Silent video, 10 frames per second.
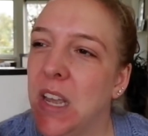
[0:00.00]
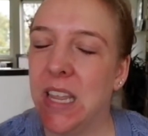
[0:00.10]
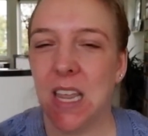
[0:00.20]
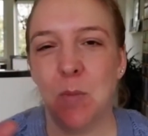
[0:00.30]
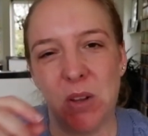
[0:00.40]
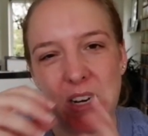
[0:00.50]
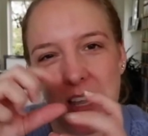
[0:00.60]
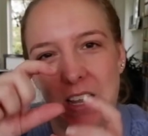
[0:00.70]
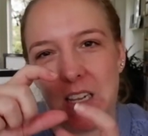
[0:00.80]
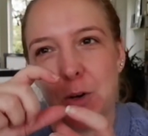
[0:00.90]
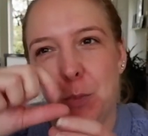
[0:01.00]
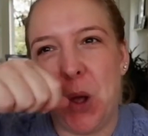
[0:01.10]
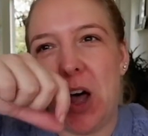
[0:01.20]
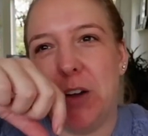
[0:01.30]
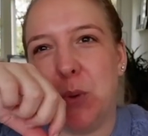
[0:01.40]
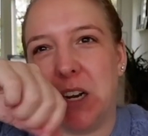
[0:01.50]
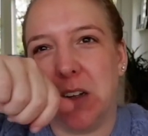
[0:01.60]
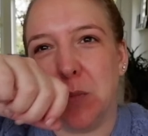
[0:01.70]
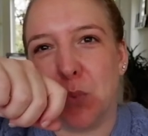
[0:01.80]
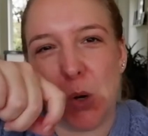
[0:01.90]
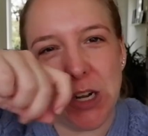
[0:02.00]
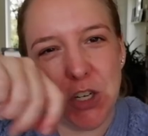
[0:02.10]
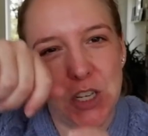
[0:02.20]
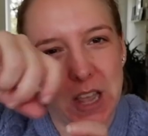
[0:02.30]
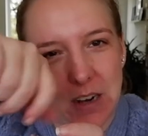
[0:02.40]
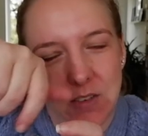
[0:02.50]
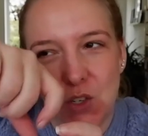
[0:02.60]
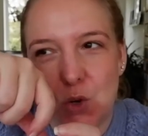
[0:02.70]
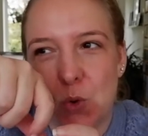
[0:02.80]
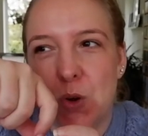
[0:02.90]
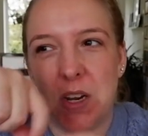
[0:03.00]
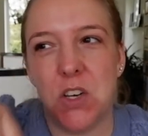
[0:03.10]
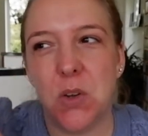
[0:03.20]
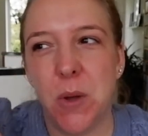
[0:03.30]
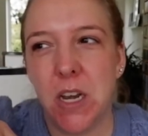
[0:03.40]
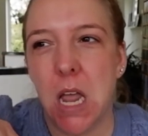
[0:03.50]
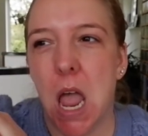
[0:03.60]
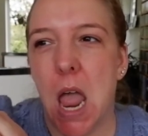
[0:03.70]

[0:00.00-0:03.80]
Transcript: it came in like a little pot with a brush that screwed into it